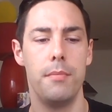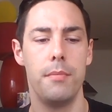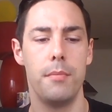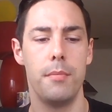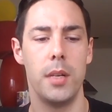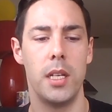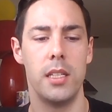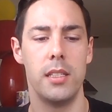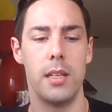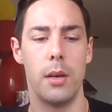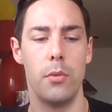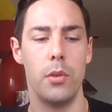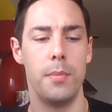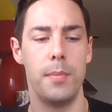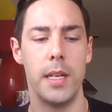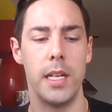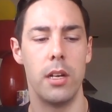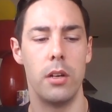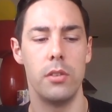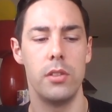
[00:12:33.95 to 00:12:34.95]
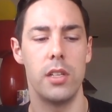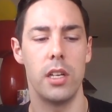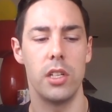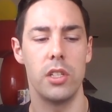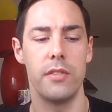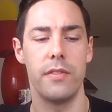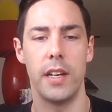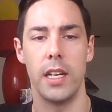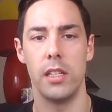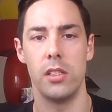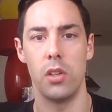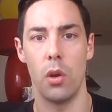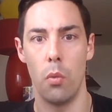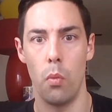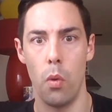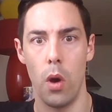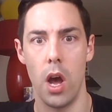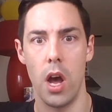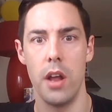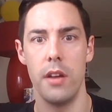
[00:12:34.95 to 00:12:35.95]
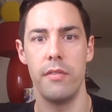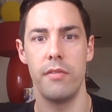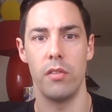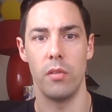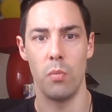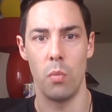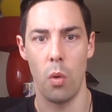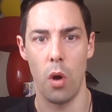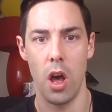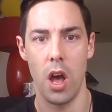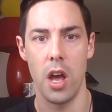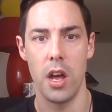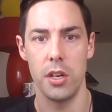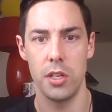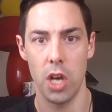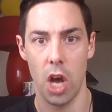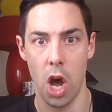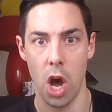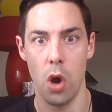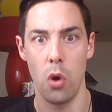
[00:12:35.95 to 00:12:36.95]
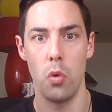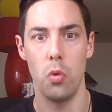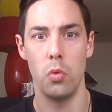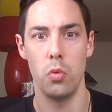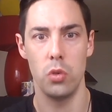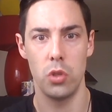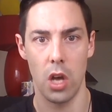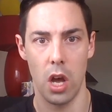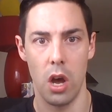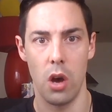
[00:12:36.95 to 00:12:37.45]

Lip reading: because there would be no such thing as a word from word old